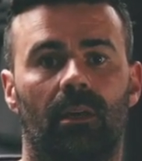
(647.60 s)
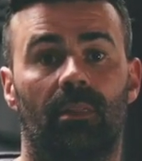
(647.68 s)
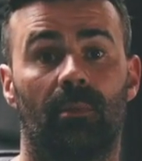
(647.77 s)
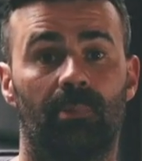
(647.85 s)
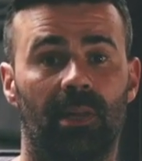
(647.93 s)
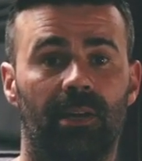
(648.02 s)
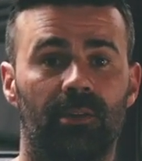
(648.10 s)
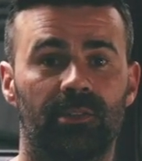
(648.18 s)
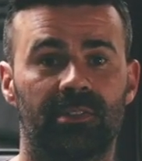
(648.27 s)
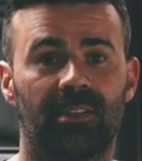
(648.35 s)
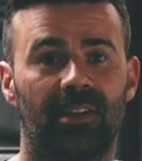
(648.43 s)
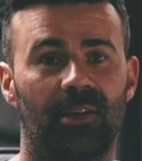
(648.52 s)
The plan on
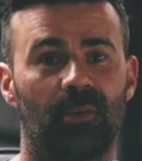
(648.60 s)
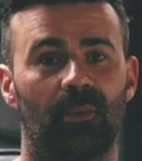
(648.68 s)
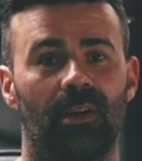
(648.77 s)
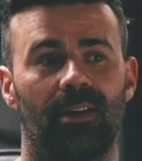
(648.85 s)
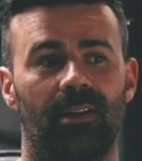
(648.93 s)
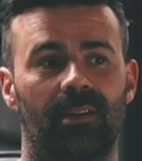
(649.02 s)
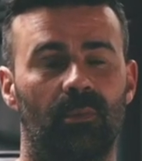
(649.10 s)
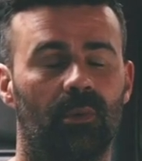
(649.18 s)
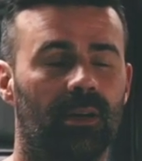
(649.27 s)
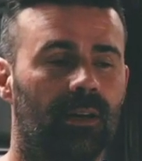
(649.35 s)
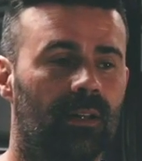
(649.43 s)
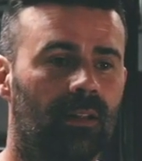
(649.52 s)
staying awake,
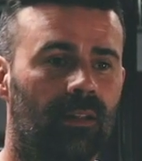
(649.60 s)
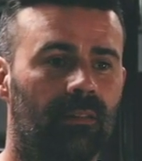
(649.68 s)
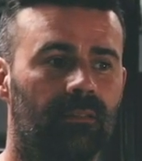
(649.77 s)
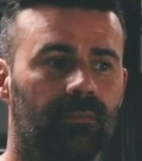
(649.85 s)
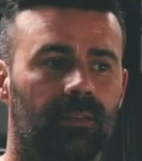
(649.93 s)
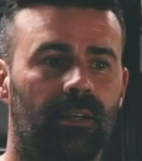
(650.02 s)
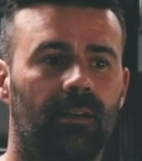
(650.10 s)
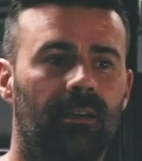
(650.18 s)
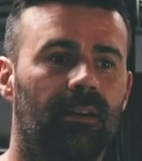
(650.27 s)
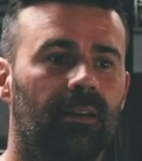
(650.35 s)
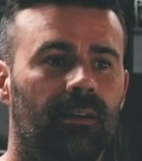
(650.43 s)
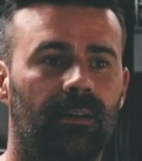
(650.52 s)
well,
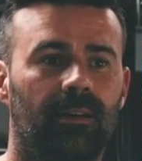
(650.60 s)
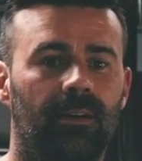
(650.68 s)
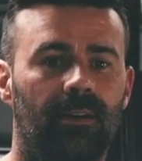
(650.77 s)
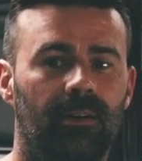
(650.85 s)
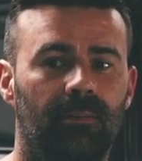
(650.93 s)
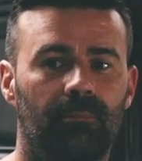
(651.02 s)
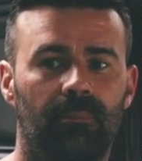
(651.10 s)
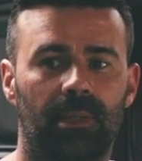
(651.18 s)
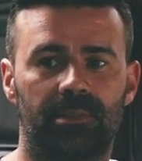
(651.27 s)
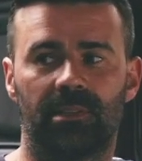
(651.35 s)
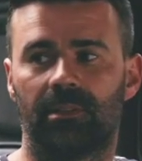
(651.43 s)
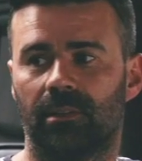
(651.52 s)

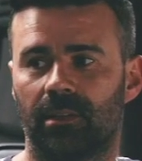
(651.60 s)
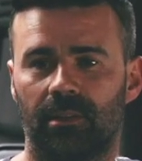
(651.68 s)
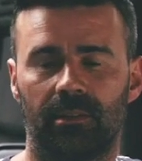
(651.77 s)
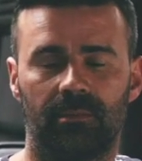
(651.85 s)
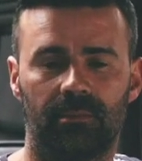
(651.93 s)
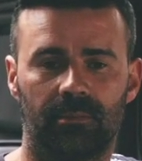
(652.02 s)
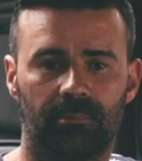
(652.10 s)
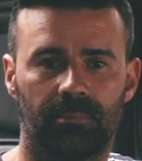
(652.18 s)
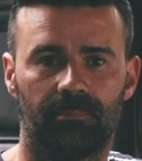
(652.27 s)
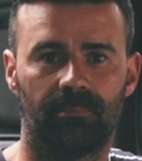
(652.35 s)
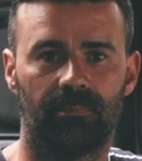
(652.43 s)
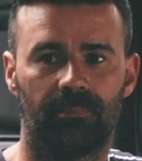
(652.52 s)
basically
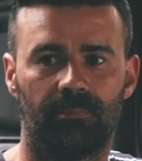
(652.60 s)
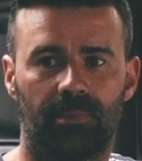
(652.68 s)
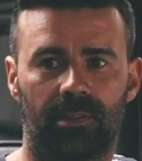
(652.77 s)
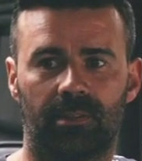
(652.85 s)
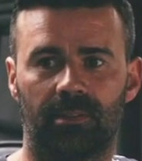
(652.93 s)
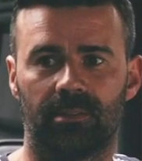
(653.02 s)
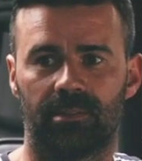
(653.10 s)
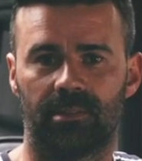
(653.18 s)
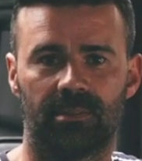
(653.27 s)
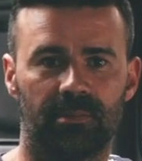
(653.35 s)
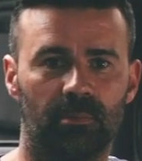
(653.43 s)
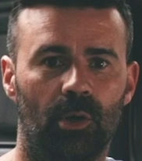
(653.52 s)
because
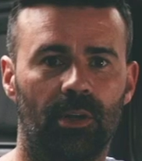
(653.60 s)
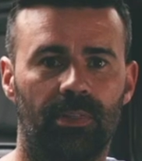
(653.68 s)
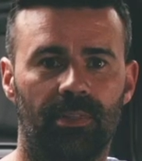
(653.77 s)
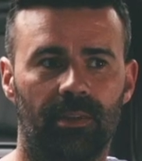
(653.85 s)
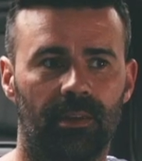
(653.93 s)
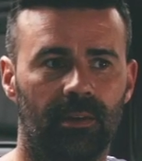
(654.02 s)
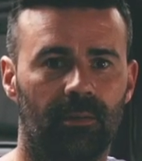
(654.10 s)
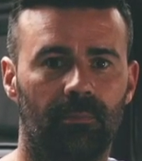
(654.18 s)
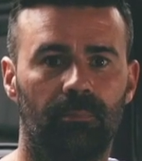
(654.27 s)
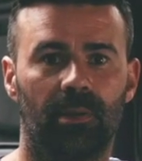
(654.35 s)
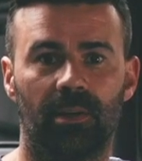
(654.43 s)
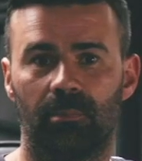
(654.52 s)
this is my thing,
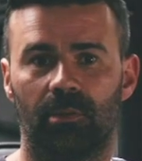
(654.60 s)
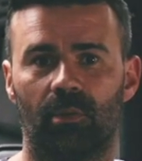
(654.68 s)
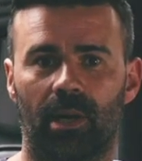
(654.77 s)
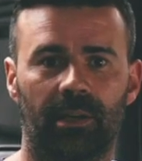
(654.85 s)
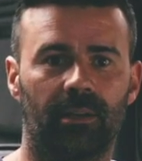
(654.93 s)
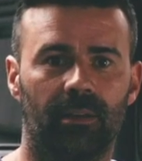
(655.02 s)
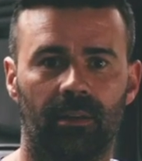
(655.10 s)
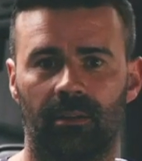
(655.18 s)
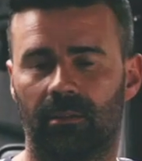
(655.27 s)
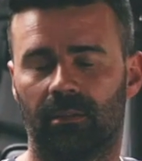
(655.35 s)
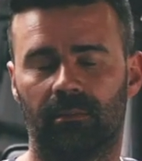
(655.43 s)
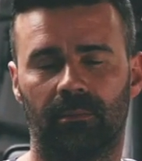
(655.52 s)
I'm going to be running
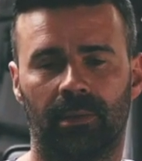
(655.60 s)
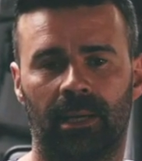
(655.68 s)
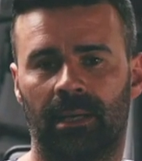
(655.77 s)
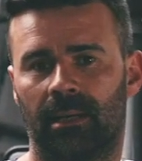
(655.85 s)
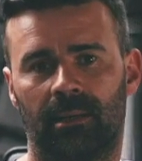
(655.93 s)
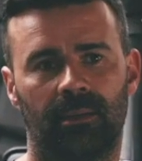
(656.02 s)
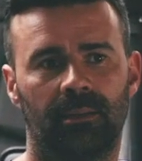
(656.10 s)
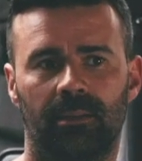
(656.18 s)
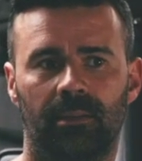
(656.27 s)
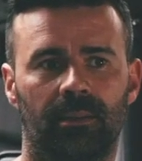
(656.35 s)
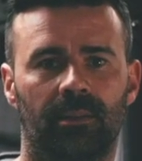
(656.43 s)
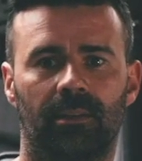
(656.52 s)
it and
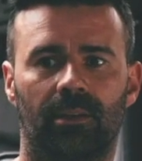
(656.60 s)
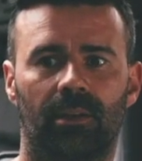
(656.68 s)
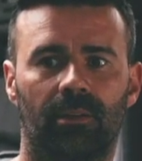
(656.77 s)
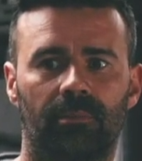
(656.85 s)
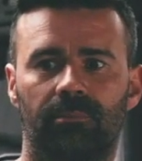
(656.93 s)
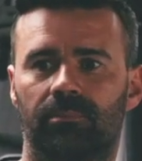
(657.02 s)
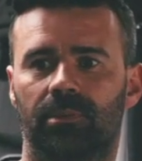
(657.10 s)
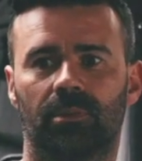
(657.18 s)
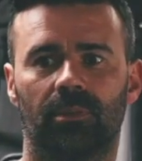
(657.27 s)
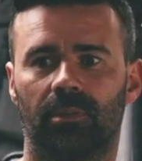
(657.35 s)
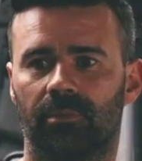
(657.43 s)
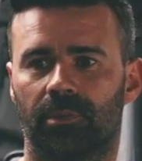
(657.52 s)
you know,
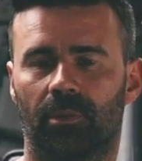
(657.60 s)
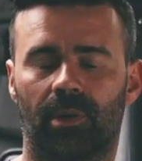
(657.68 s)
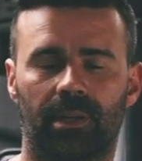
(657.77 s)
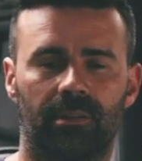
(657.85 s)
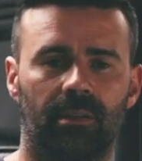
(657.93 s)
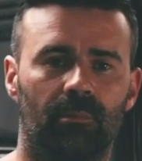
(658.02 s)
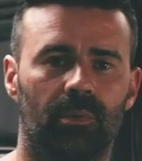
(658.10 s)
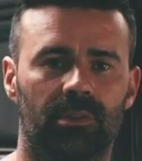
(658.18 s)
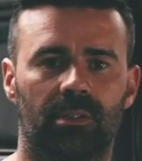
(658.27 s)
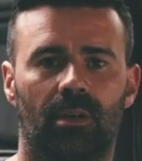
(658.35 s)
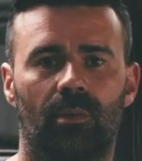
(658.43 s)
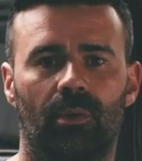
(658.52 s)
sort of directing what's
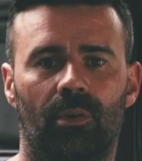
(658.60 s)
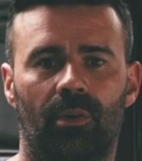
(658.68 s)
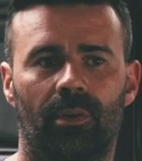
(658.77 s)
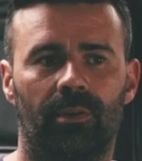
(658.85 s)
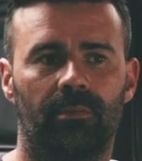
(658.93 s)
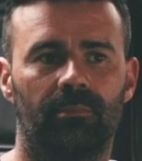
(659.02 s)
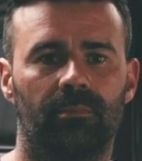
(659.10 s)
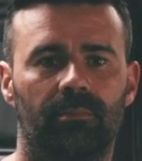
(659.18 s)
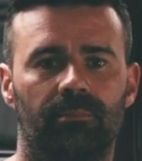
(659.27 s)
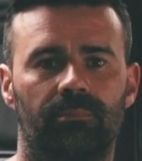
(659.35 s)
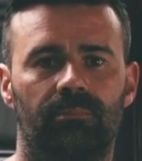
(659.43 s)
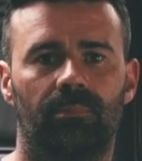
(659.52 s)
going on and
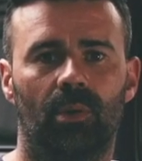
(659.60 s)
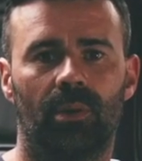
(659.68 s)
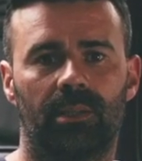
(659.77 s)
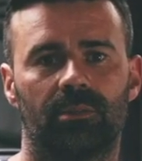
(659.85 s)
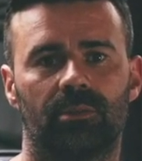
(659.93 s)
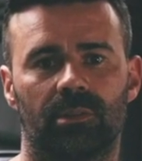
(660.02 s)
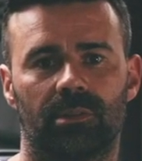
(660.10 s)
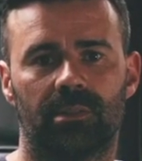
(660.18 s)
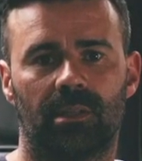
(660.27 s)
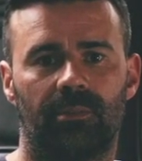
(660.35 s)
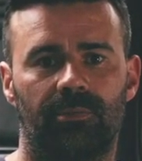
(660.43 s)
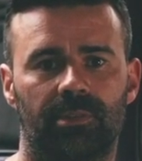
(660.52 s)
all that sort of
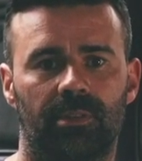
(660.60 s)
stuff.